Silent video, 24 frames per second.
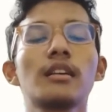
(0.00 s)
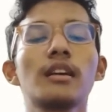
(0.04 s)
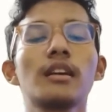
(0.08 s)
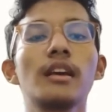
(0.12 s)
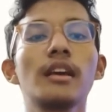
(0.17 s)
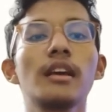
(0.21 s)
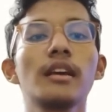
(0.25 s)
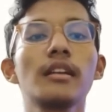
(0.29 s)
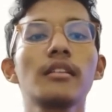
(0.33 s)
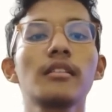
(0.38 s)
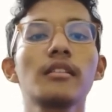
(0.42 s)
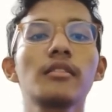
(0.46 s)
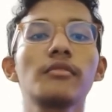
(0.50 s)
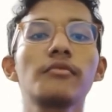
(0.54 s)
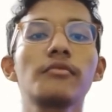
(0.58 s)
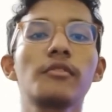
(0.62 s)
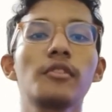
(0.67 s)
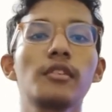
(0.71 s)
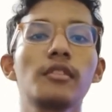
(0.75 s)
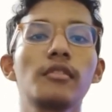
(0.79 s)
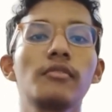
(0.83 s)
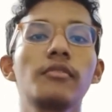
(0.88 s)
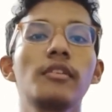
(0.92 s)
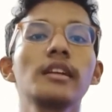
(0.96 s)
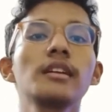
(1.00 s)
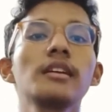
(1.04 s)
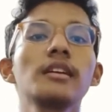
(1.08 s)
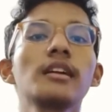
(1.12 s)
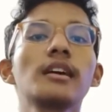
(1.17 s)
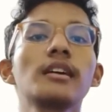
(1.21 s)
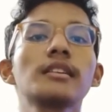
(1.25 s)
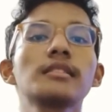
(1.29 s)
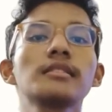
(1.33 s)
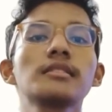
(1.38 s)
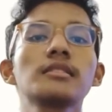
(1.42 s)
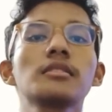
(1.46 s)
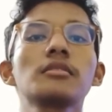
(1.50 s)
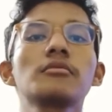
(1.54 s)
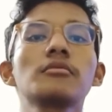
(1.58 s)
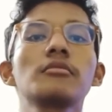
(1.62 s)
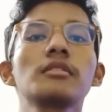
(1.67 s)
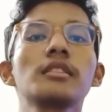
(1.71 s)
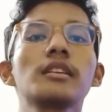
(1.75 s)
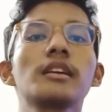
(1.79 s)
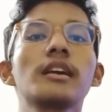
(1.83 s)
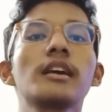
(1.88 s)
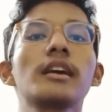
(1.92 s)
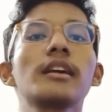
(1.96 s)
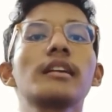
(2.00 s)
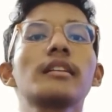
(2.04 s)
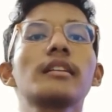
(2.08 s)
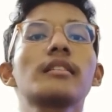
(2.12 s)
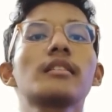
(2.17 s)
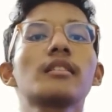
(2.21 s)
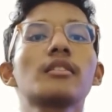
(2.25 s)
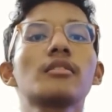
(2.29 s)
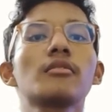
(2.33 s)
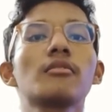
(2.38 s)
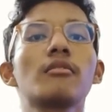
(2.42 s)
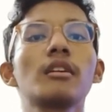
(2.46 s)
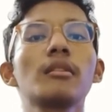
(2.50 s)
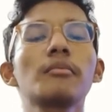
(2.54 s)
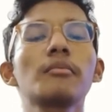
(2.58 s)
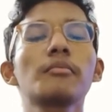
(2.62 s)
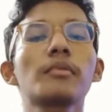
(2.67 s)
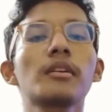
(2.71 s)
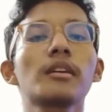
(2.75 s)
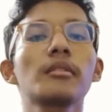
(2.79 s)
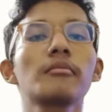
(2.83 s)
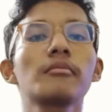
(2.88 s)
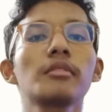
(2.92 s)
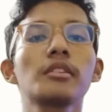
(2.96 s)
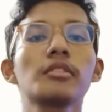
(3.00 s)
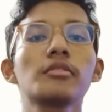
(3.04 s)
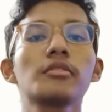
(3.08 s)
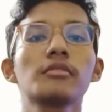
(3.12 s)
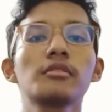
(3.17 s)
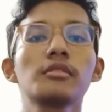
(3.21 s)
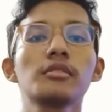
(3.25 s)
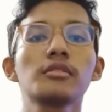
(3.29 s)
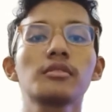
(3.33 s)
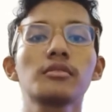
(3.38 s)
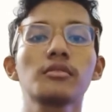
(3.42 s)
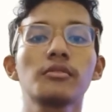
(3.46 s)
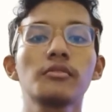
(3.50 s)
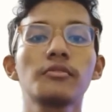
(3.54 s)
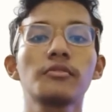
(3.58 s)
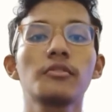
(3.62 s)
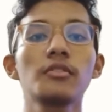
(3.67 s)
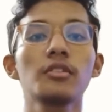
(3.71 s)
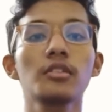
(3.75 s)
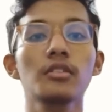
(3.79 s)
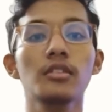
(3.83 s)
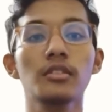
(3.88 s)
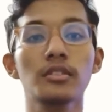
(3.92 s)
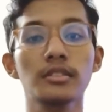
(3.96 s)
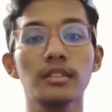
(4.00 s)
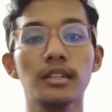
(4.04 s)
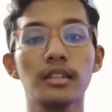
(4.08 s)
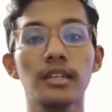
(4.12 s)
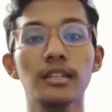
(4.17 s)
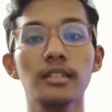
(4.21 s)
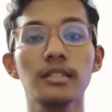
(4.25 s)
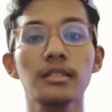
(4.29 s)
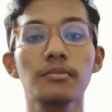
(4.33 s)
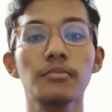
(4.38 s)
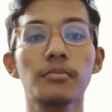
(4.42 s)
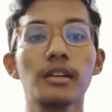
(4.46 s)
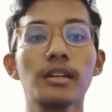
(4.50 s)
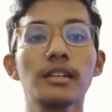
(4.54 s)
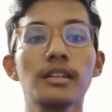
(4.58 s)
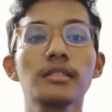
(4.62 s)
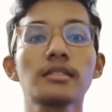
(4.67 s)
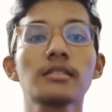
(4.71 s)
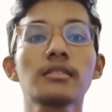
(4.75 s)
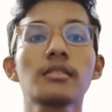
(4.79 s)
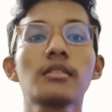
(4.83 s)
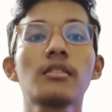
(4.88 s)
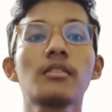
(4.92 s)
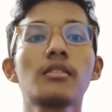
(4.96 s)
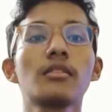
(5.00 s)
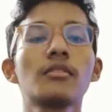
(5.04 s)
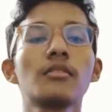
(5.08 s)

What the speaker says: And for the final answer, we get y prime equal to 4 cos x plus